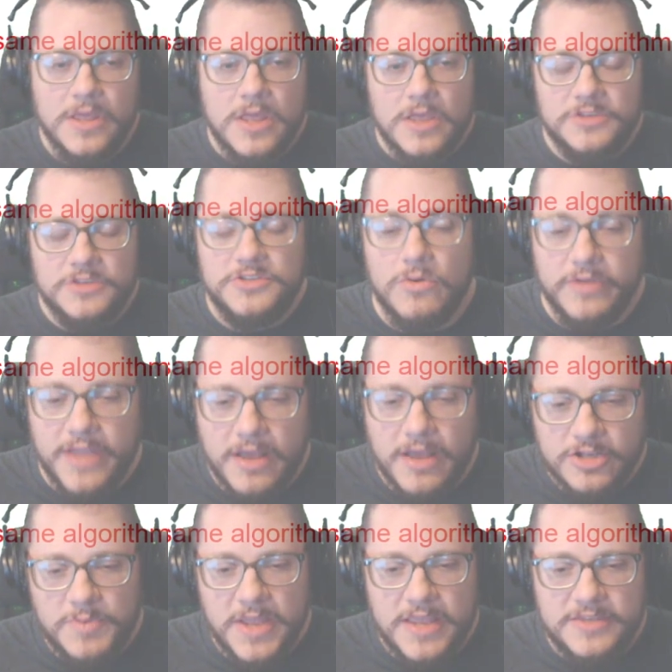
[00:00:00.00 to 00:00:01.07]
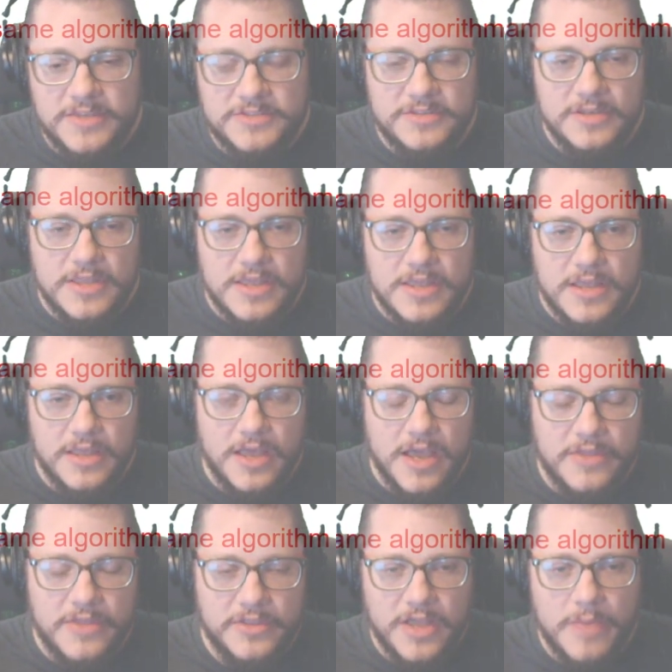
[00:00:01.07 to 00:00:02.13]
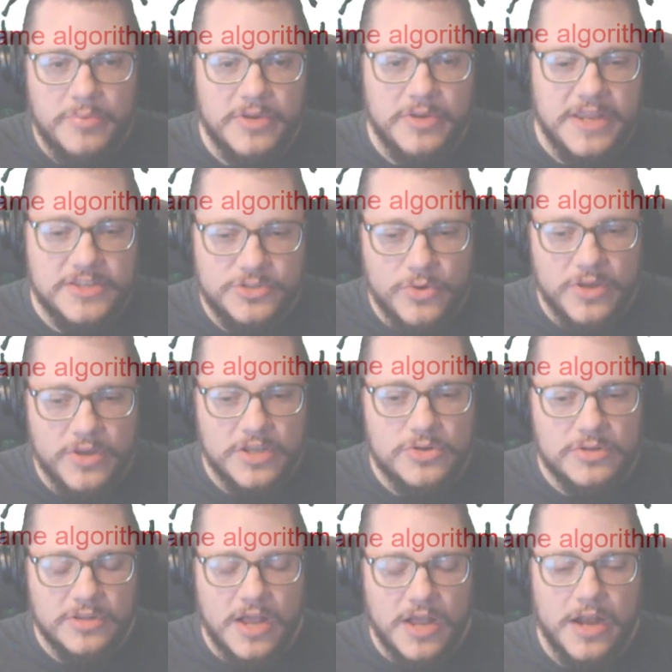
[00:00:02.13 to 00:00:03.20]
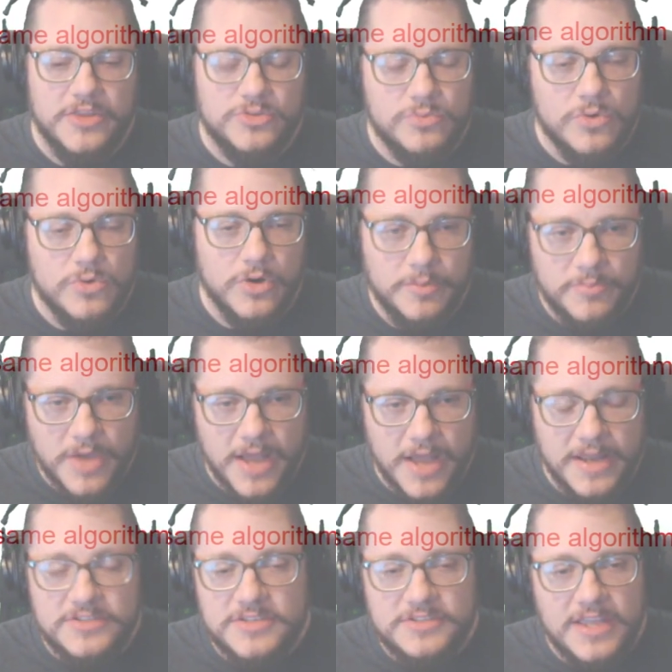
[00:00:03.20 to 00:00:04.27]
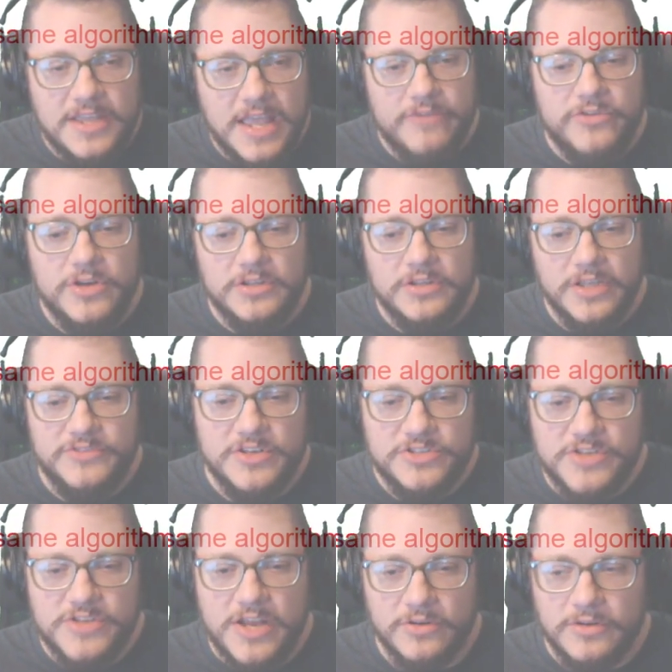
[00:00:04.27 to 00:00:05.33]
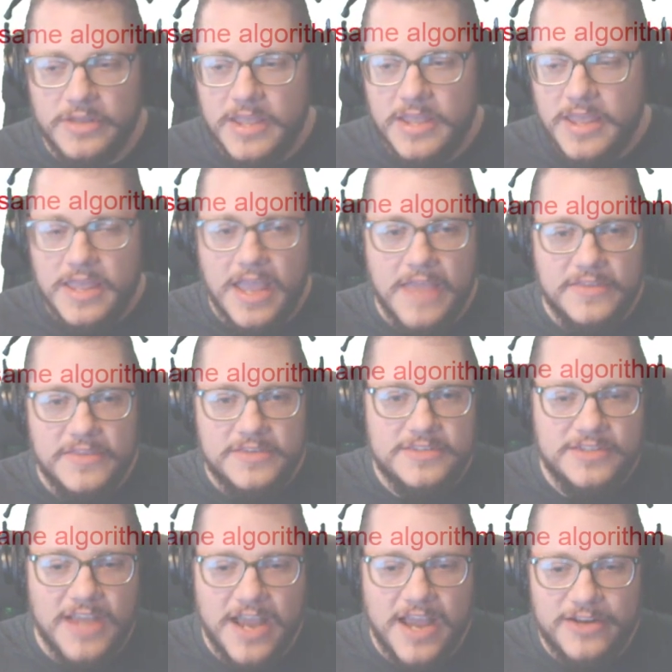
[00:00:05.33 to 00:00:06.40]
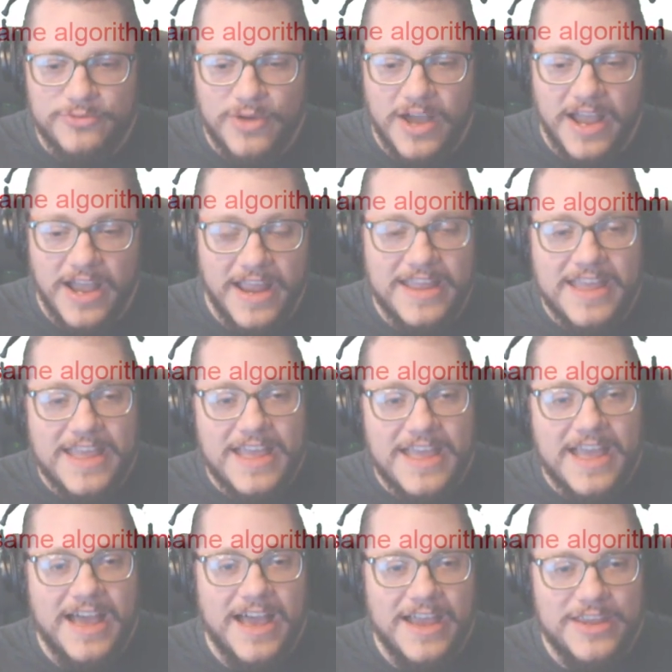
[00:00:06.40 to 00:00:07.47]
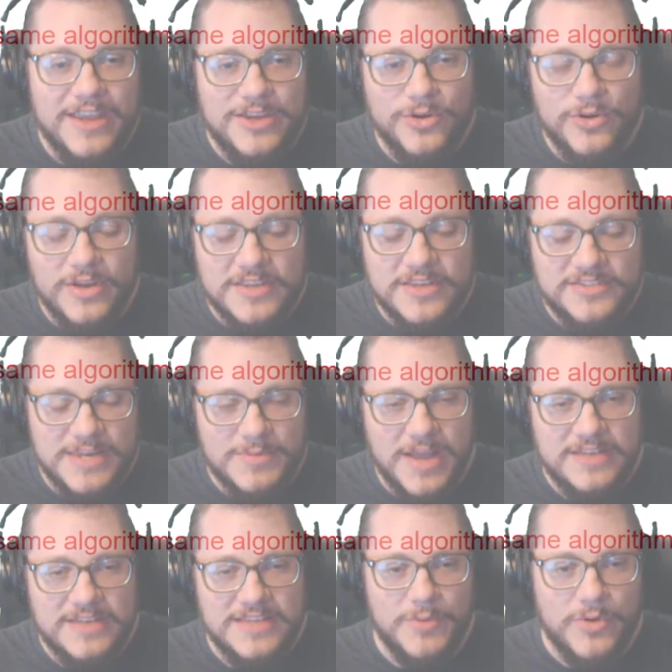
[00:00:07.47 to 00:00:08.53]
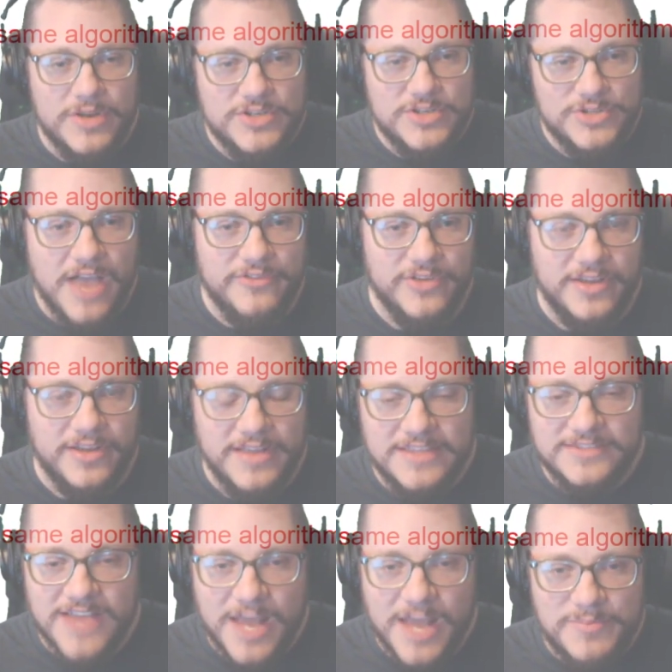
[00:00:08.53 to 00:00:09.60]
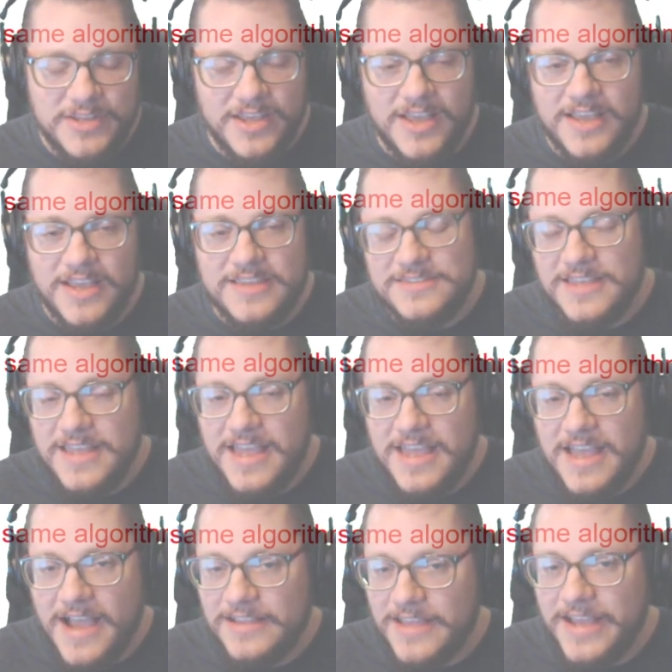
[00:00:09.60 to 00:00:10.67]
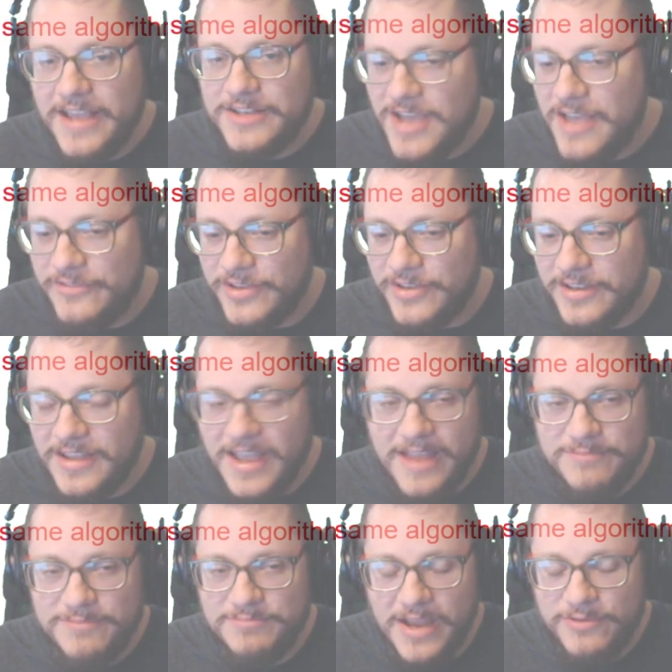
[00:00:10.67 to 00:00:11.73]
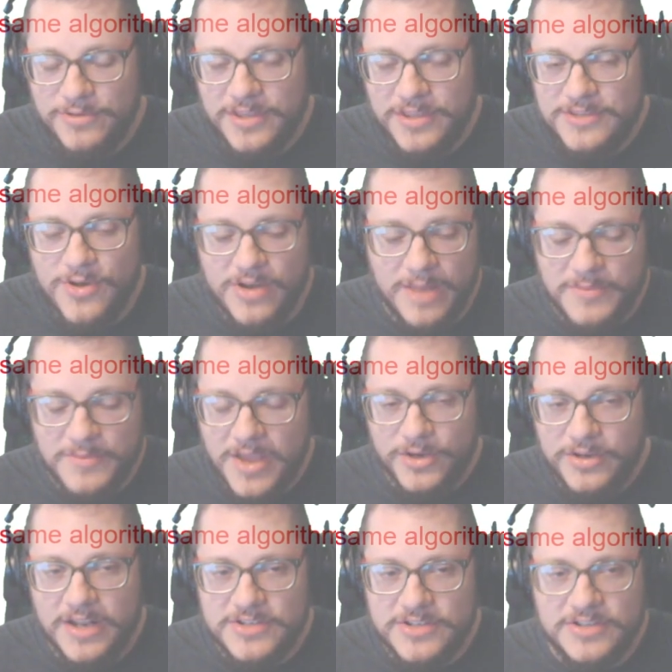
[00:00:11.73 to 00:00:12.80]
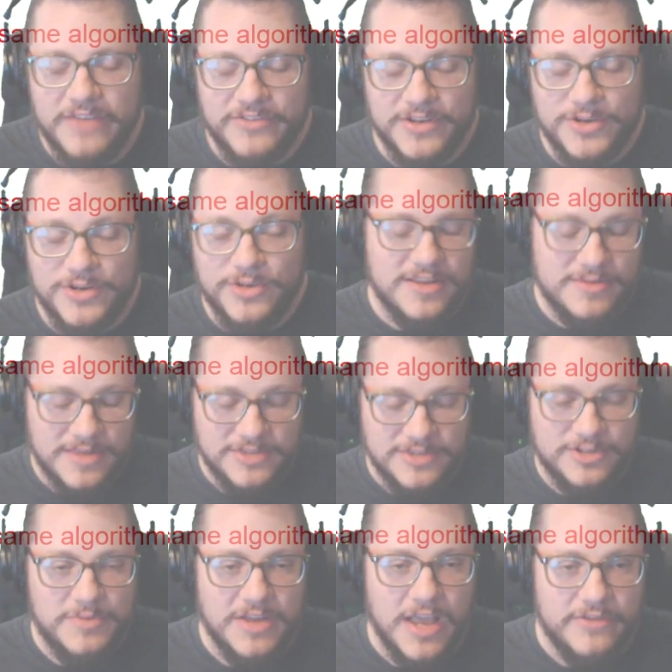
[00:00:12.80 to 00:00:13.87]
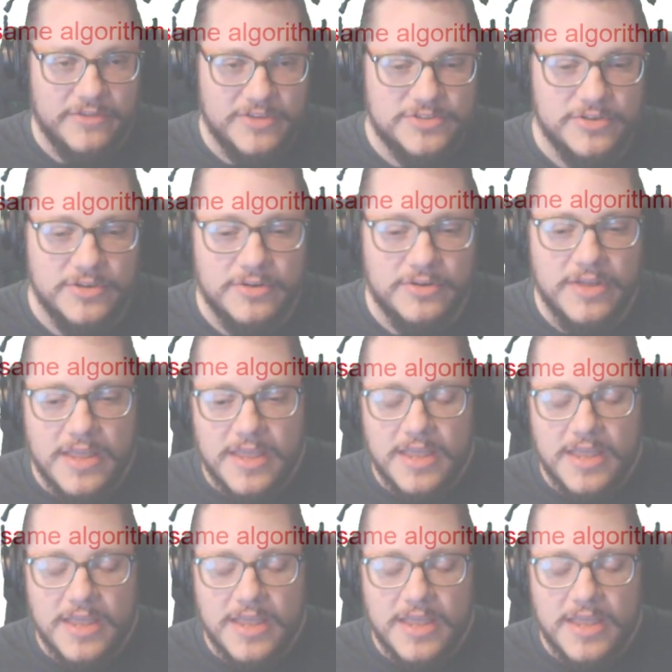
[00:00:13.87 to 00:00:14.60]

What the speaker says: So Couchbase, the company, is going to do a lot of this work, but it's just a heavier lift in general. And this is kind of why you're going to see my demo in Java. It's not because I like Java. I really don't. I'm not good at Java. It's going to be obvious to you.